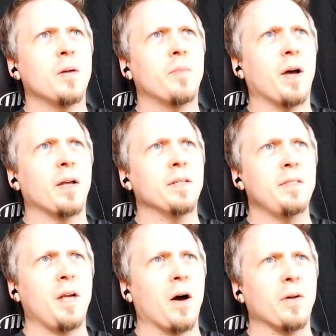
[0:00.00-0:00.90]
But,
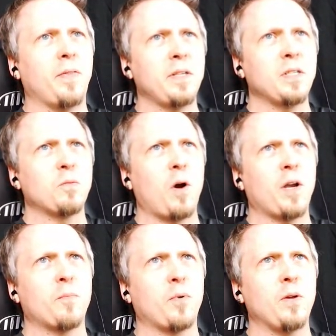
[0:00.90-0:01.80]
you know, this is
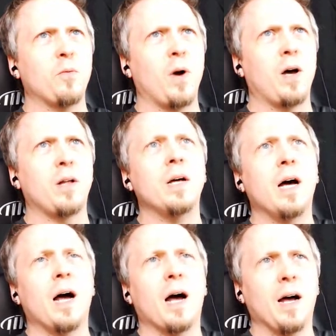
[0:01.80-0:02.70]
working pretty well.
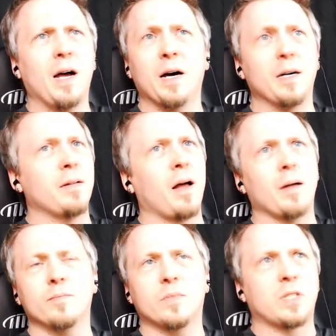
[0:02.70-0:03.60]
Uh,
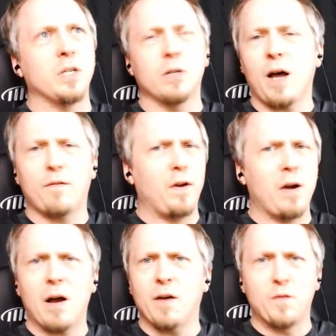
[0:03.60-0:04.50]
Still got to figure
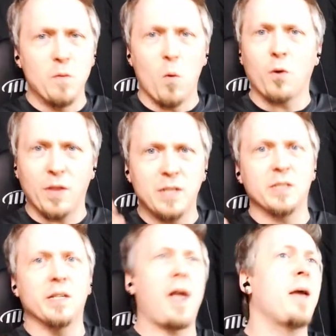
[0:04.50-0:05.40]
out a few more things
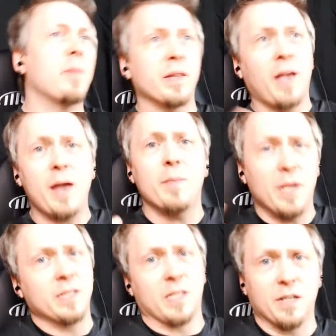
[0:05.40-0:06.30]
in the game, and the game
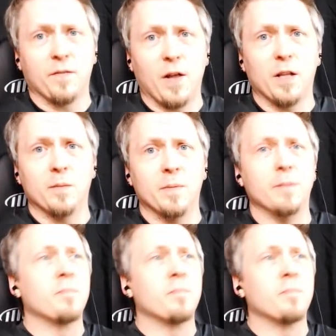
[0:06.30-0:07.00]
is in development.